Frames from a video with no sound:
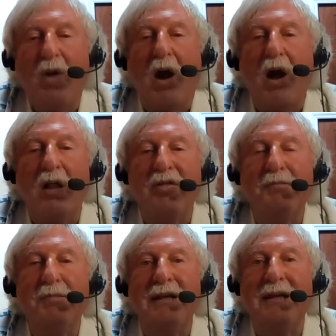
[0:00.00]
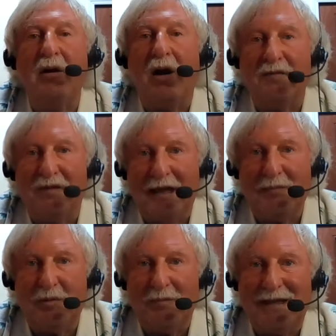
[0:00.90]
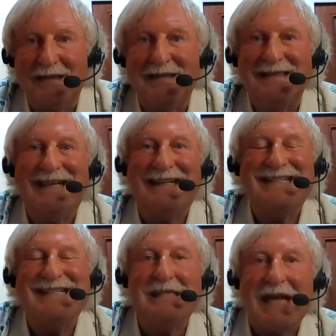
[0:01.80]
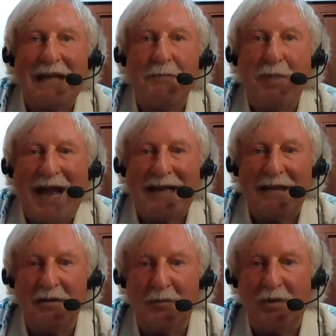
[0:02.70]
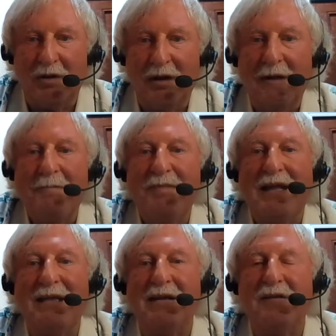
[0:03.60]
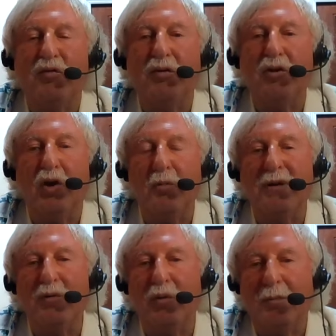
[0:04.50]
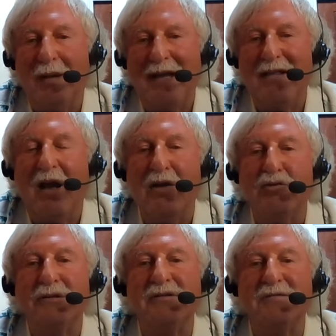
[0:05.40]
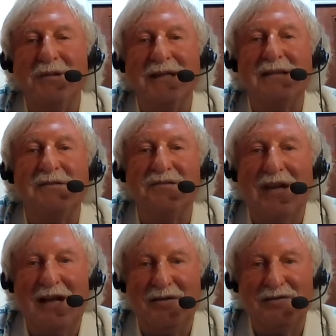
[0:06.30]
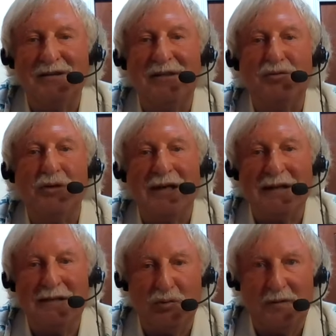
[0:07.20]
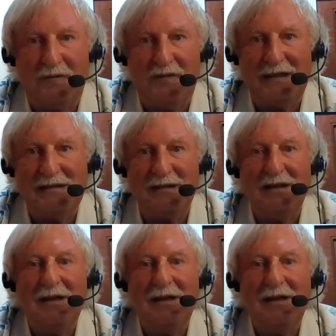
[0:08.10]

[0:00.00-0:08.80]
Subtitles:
All the being off-label means is that it is not patentable, and therefore nobody will pay the hundreds of millions of dollars in regulatory fees